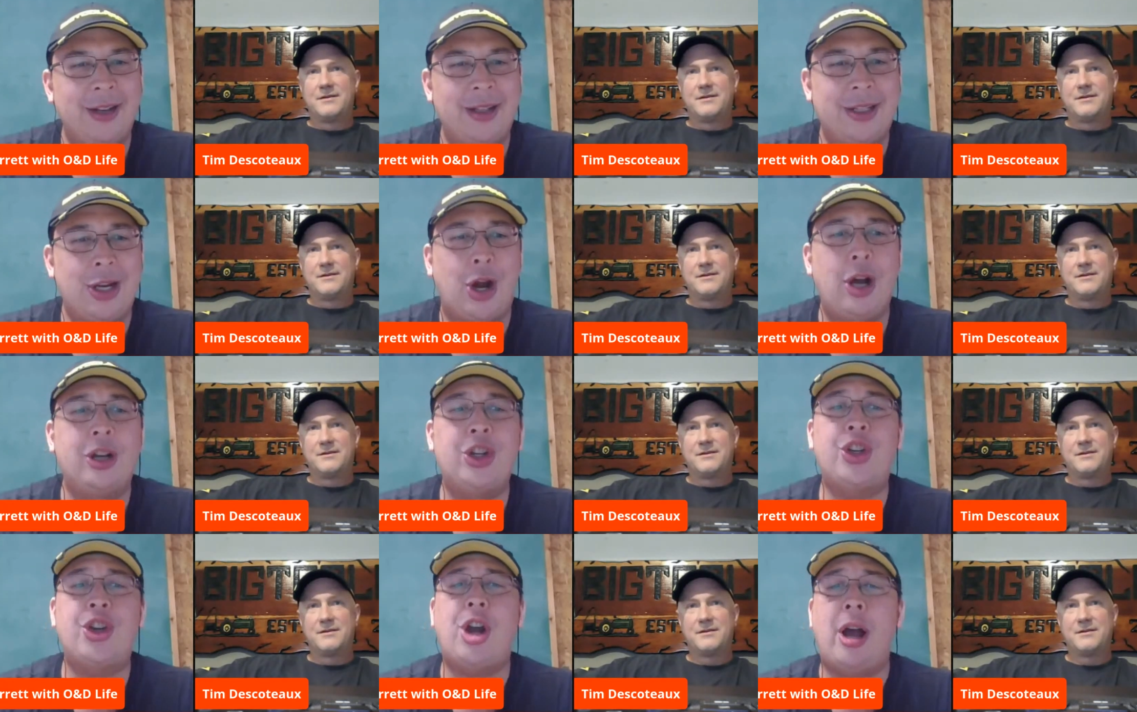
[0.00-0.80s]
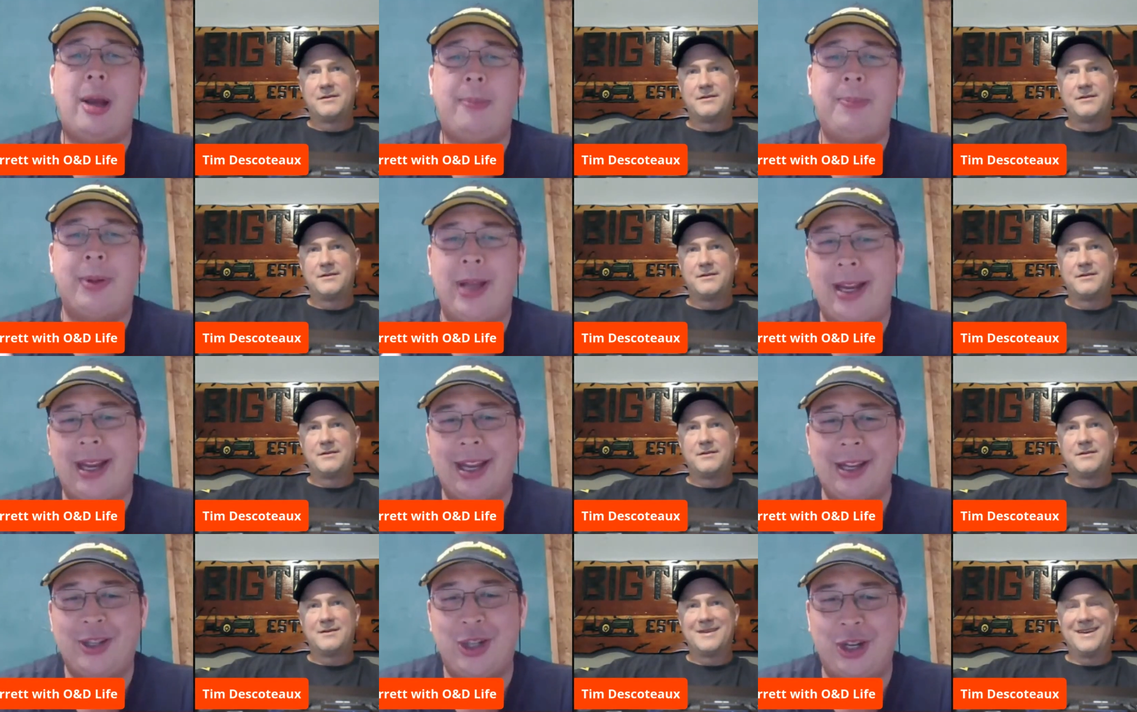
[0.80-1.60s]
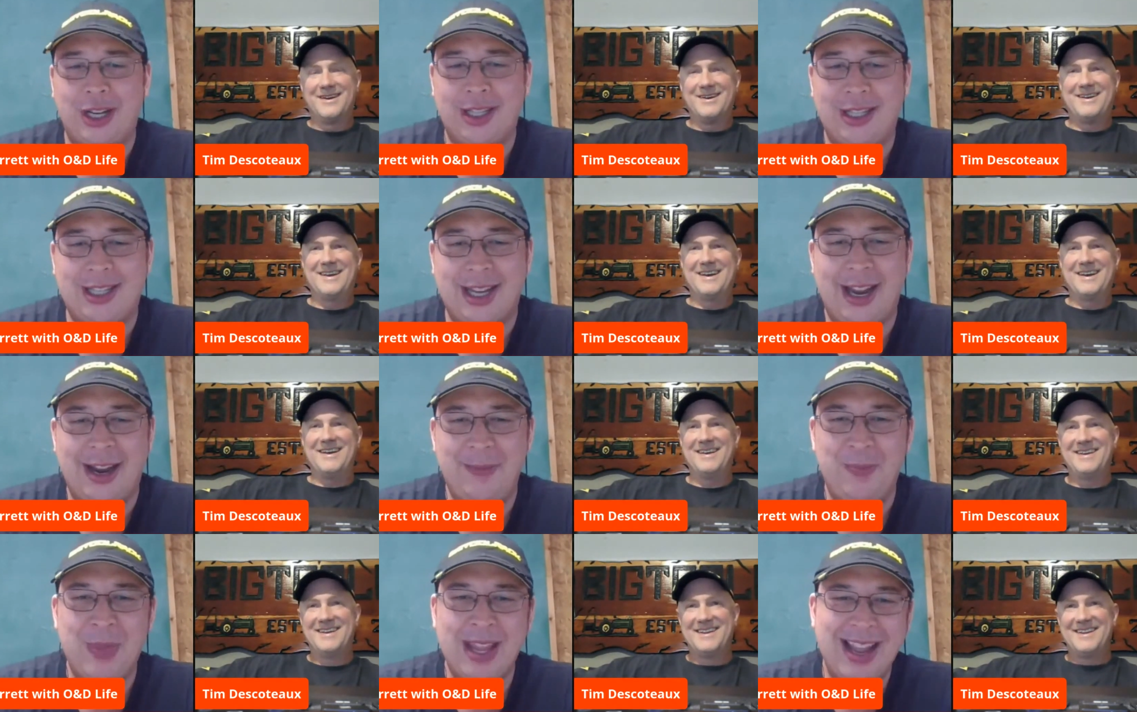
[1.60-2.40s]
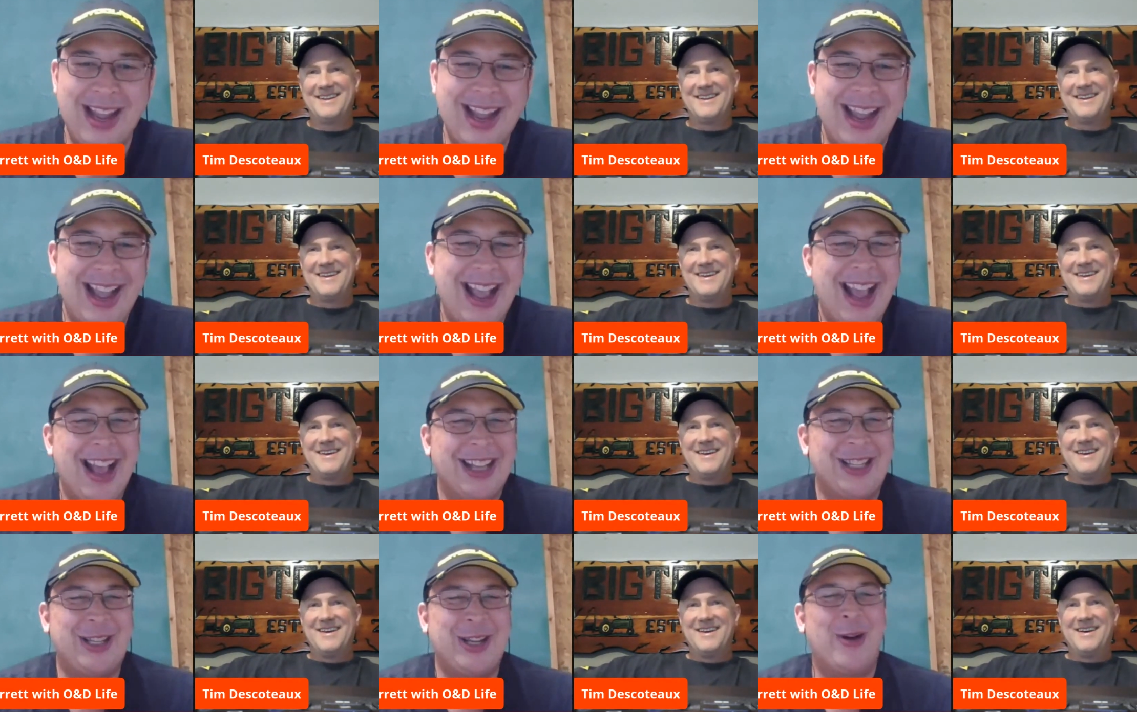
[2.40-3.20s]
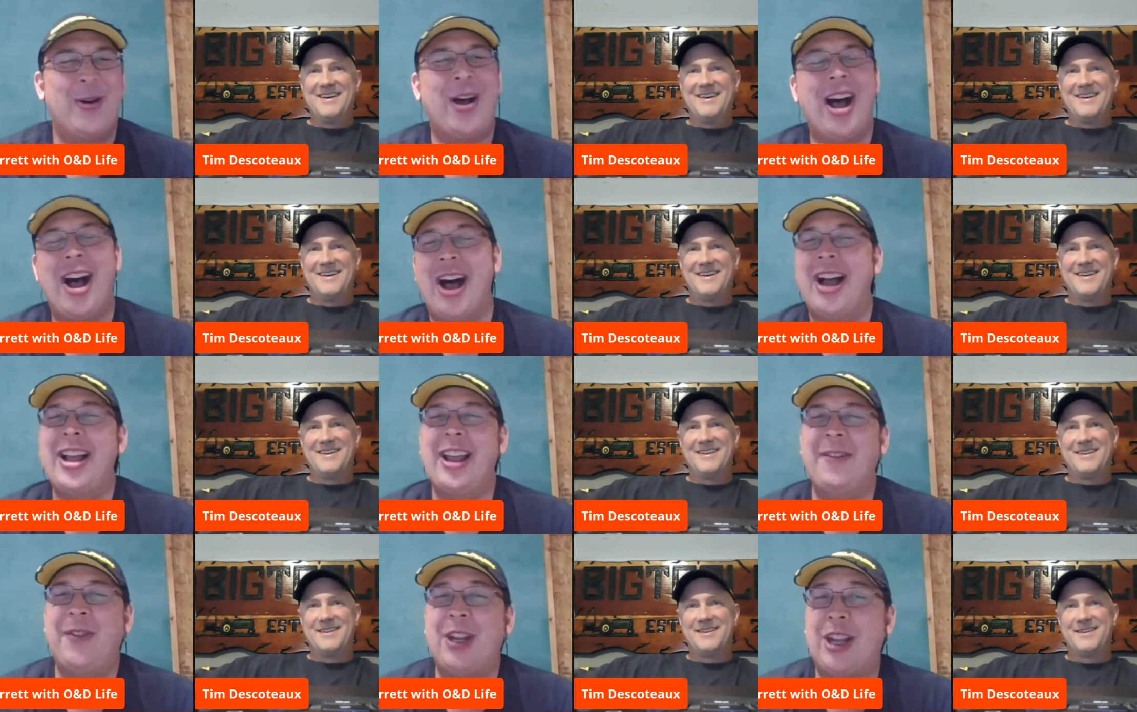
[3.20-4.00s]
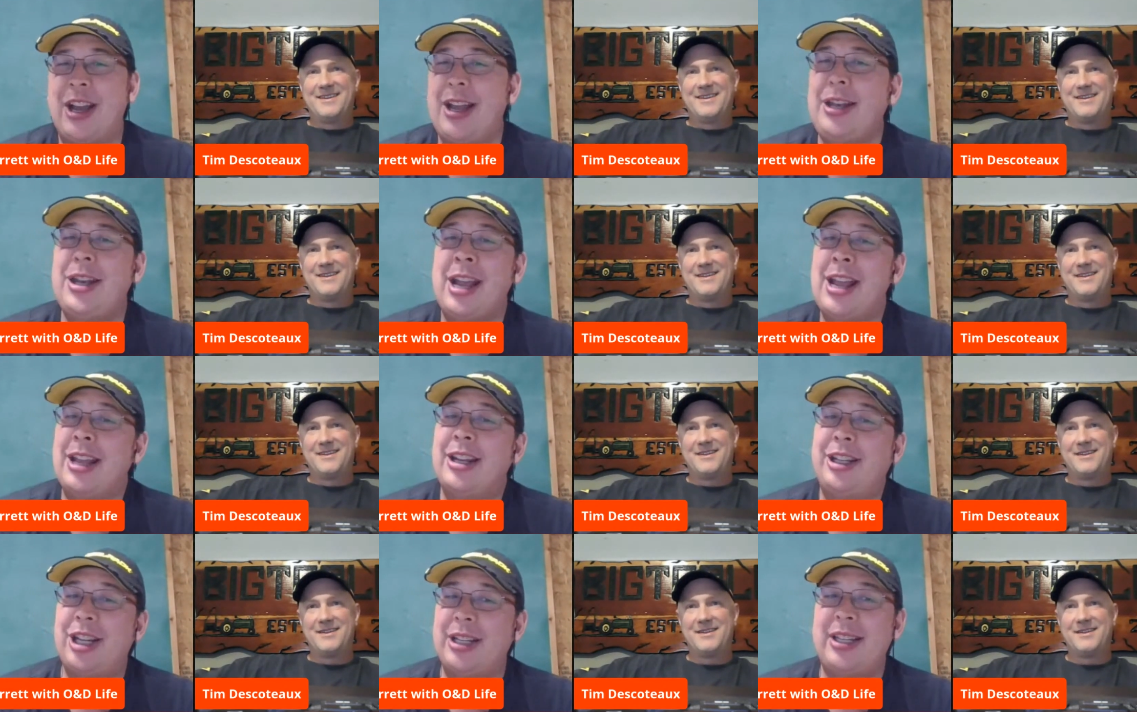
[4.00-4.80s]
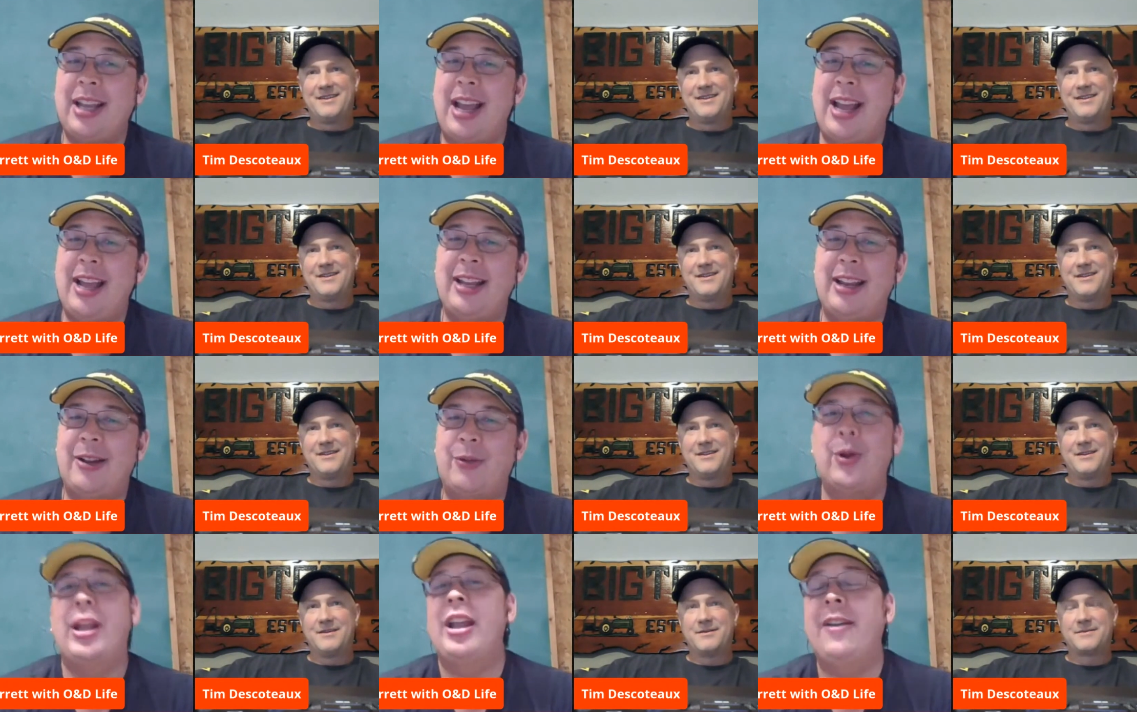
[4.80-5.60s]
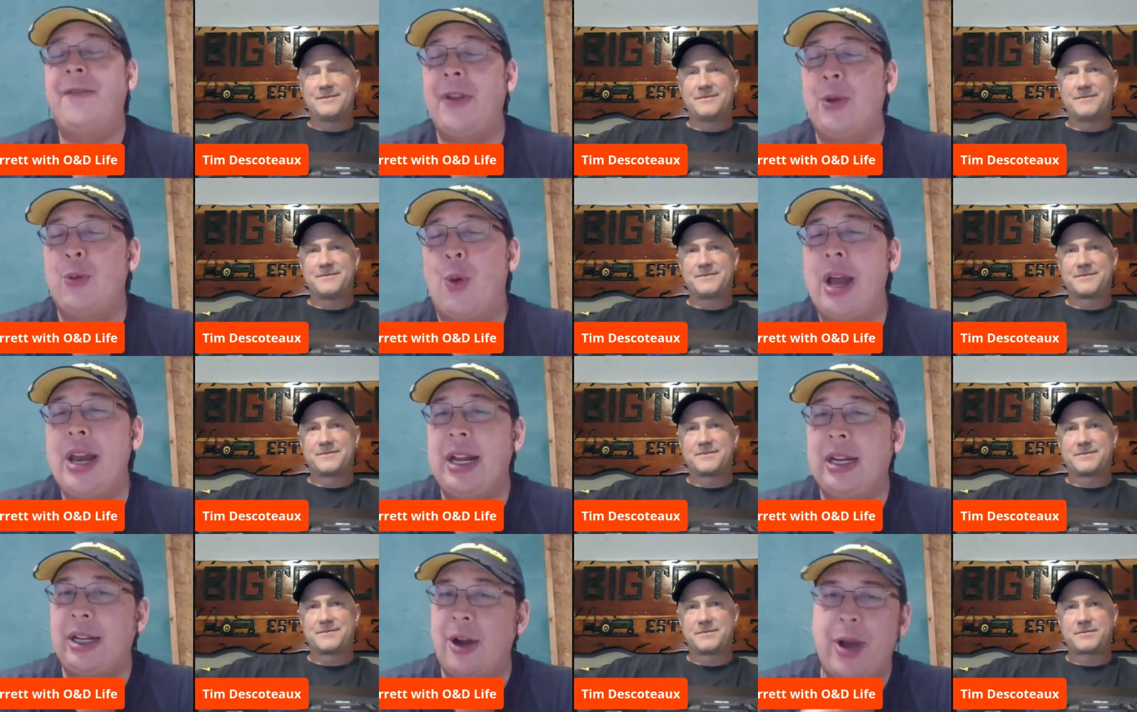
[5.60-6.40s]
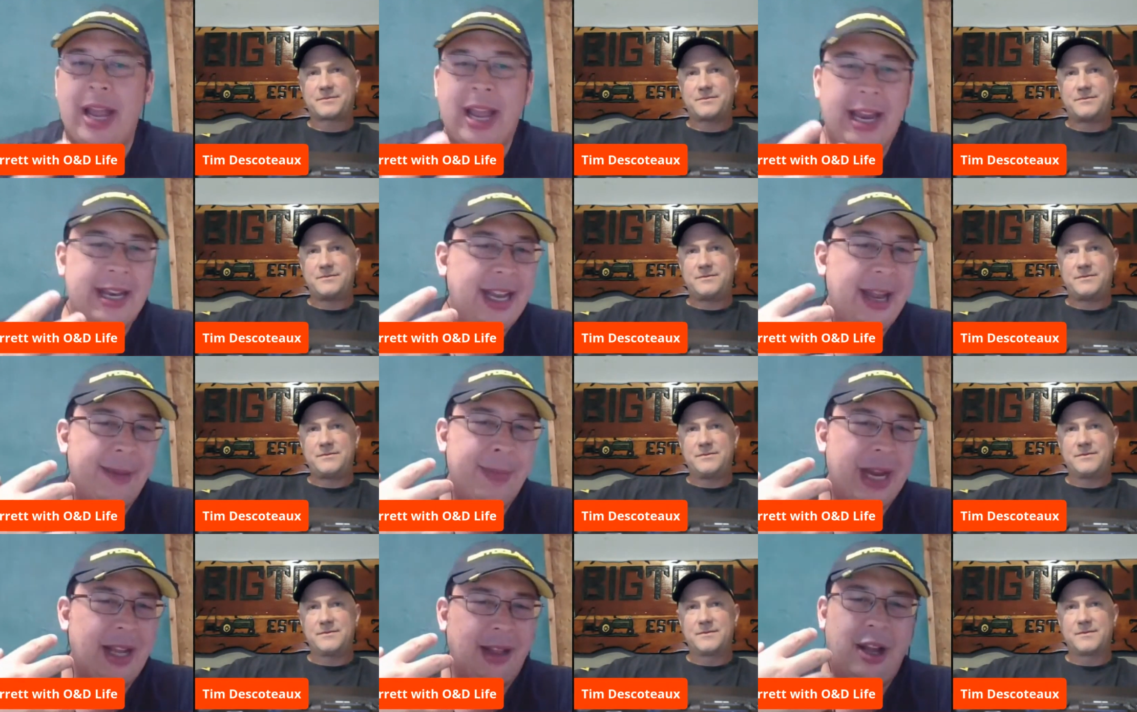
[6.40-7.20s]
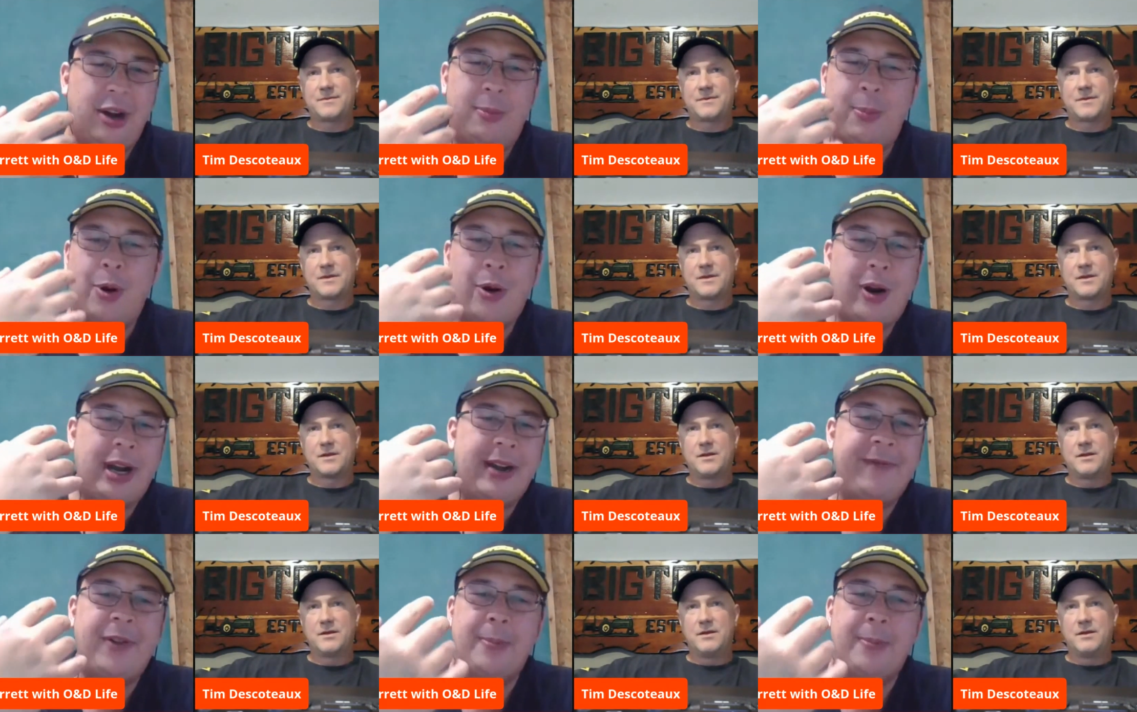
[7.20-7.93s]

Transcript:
Speaker 1: and talk shop, I guess you could say. So uh, if you could just uh, if you want to go ahead and give me a little more